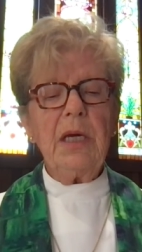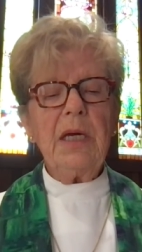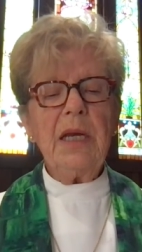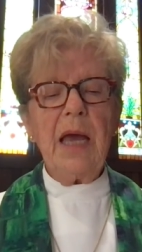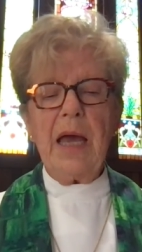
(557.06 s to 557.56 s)

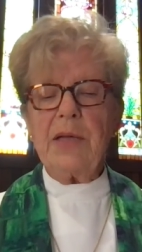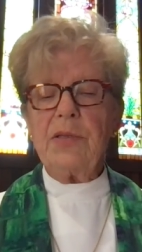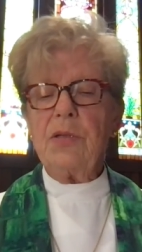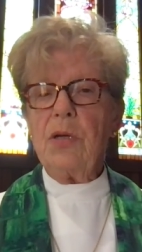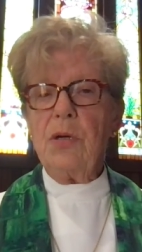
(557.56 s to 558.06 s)
It
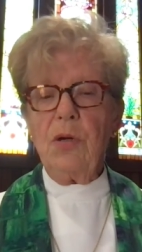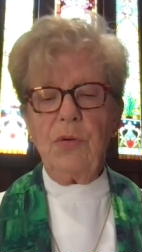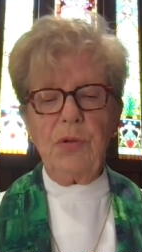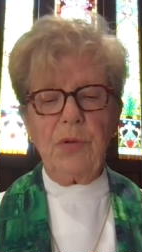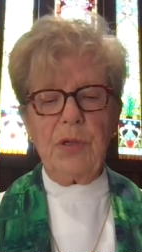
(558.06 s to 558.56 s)
has
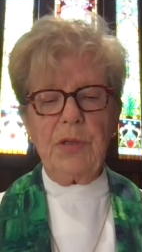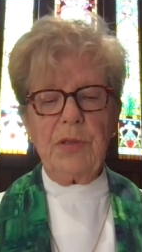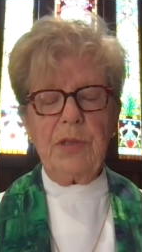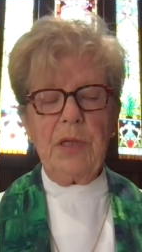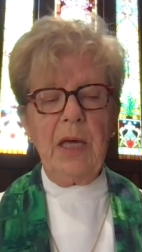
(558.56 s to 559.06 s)
no
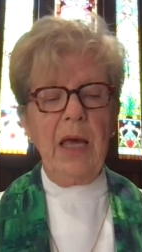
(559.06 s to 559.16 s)
doors.